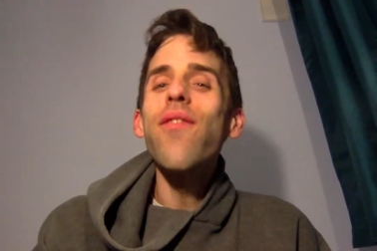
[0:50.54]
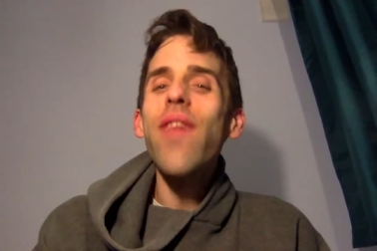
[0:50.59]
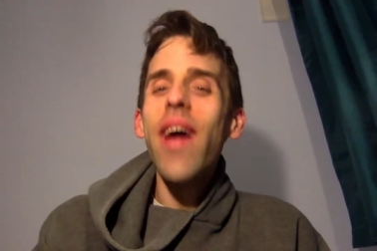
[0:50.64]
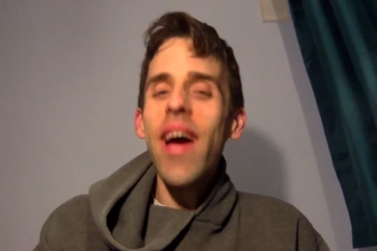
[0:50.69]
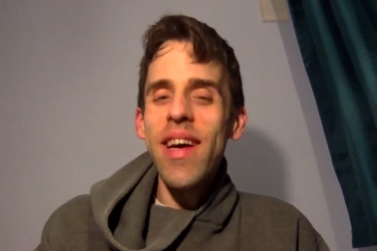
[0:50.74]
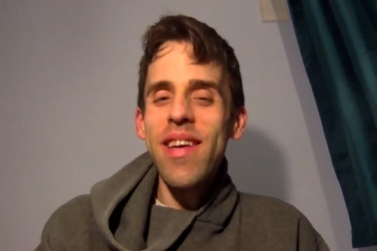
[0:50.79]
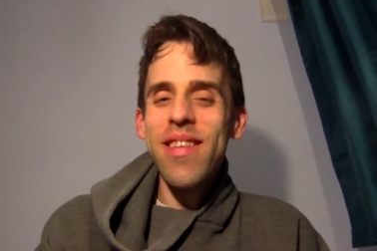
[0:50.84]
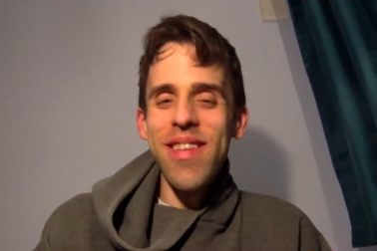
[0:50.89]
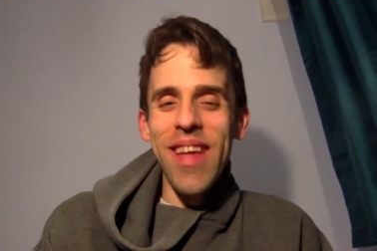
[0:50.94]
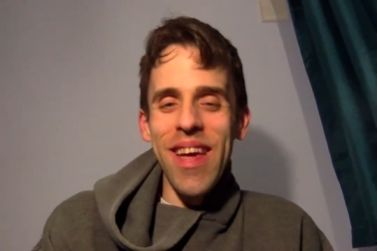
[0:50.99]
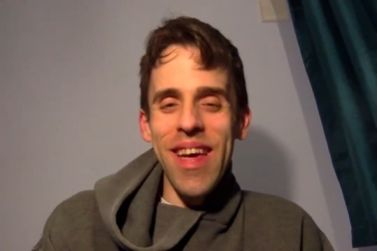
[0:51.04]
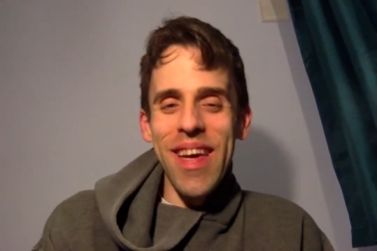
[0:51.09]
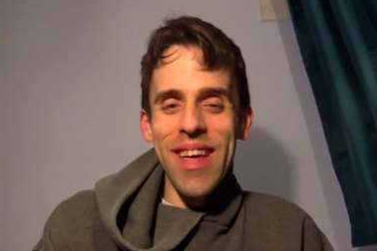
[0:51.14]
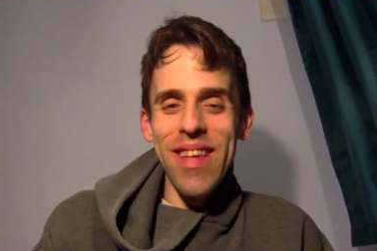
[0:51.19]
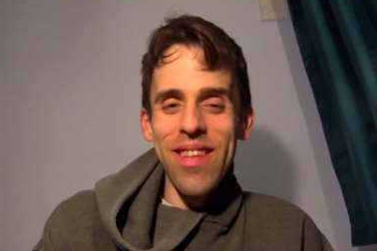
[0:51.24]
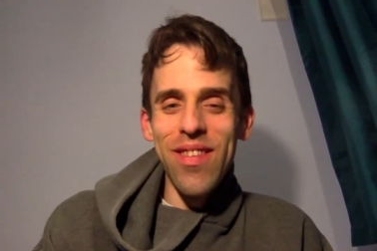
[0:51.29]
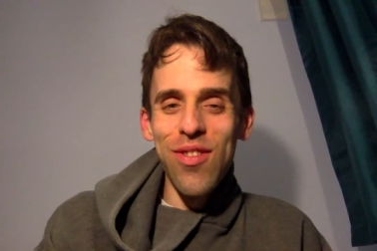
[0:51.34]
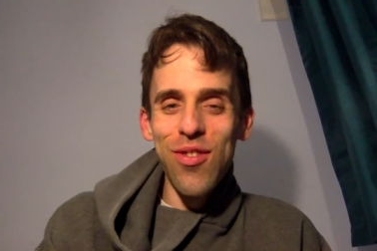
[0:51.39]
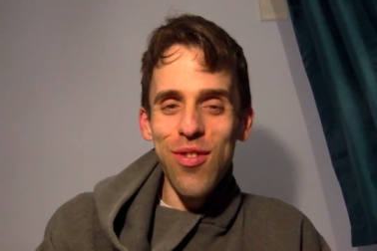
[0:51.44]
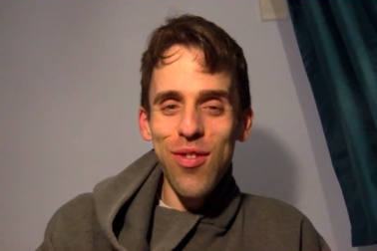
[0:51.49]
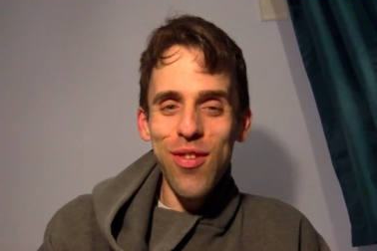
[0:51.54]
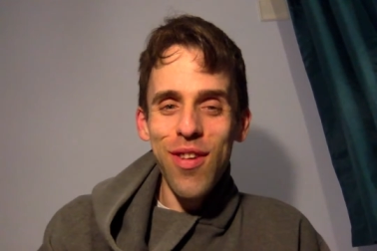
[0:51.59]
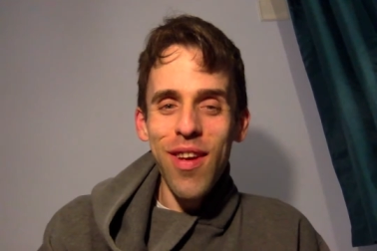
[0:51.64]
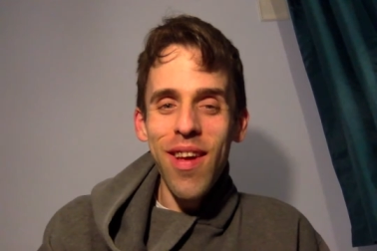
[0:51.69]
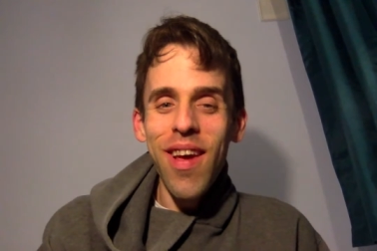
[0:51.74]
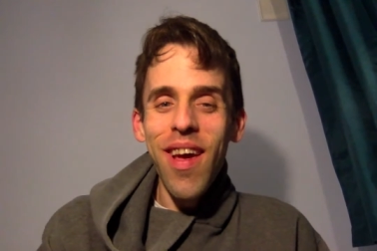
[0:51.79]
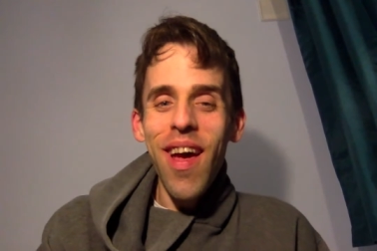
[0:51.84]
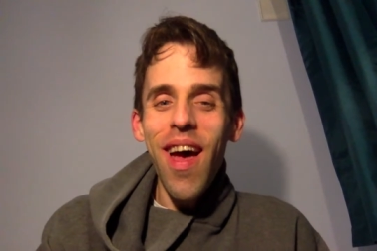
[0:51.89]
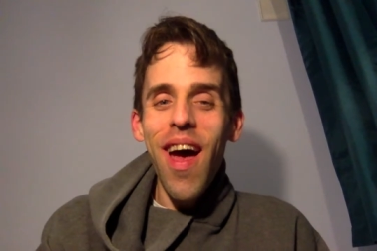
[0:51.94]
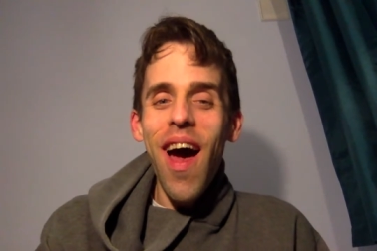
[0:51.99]
vaccines
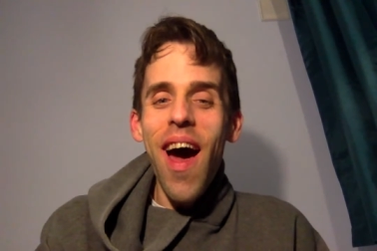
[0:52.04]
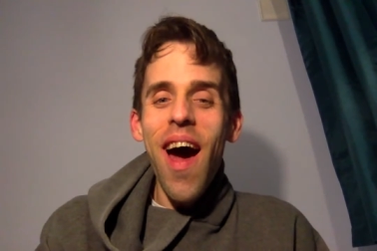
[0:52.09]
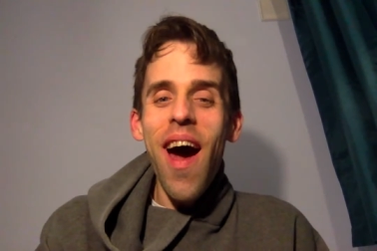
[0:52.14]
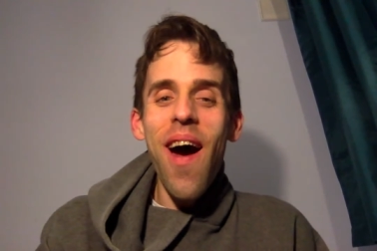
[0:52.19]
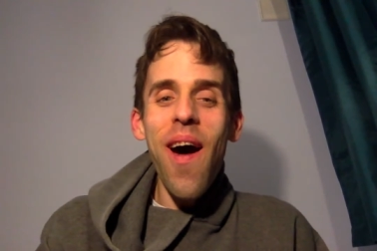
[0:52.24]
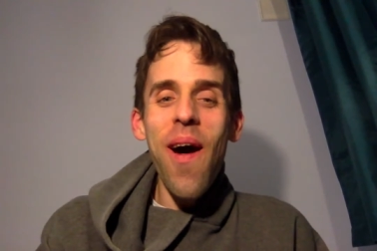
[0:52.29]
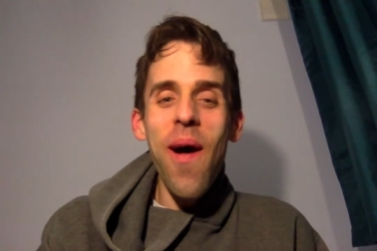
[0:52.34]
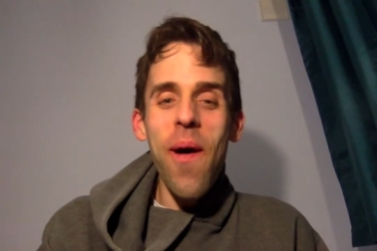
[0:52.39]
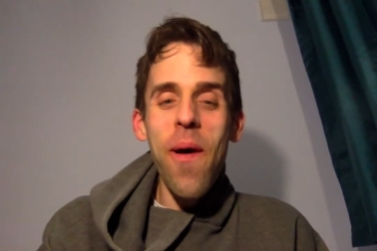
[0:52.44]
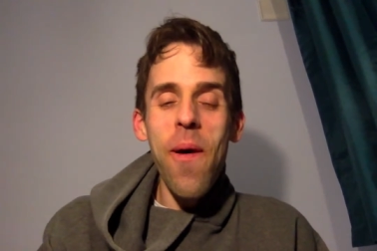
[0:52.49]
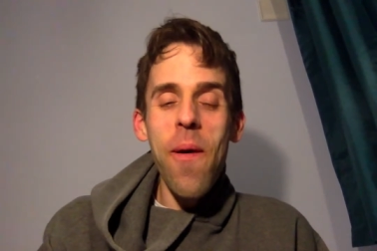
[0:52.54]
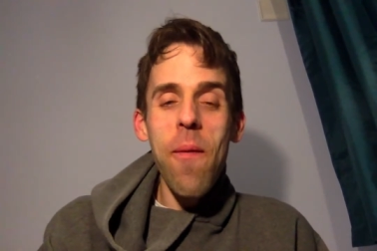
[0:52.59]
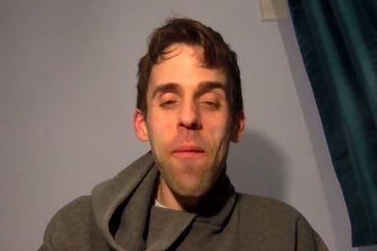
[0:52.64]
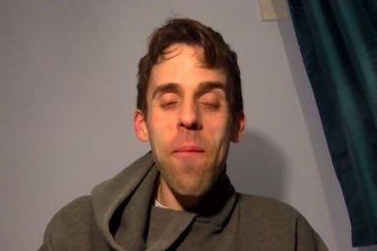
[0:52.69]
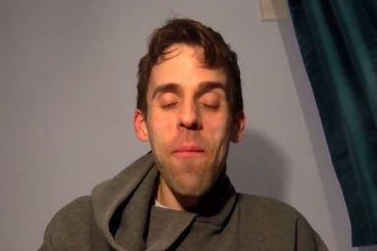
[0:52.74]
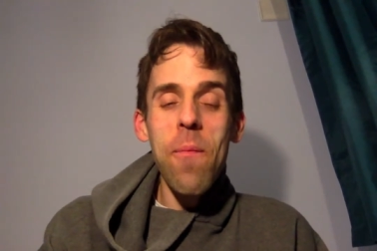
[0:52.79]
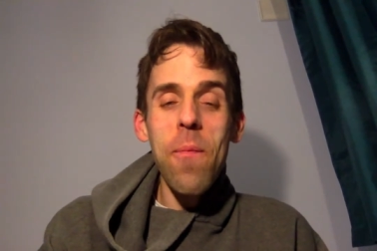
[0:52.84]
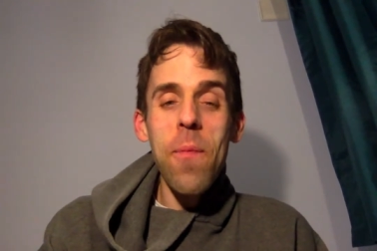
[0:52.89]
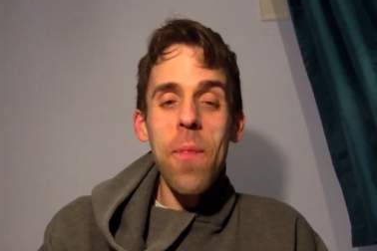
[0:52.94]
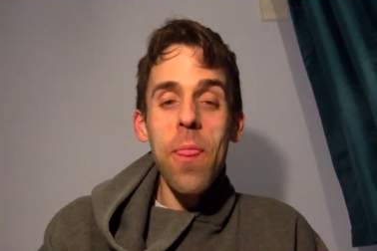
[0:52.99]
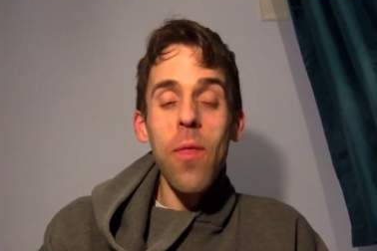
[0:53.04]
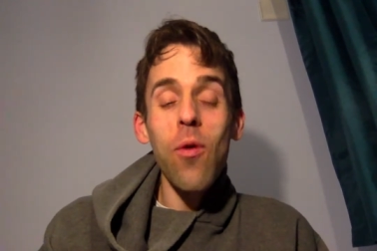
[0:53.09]
um,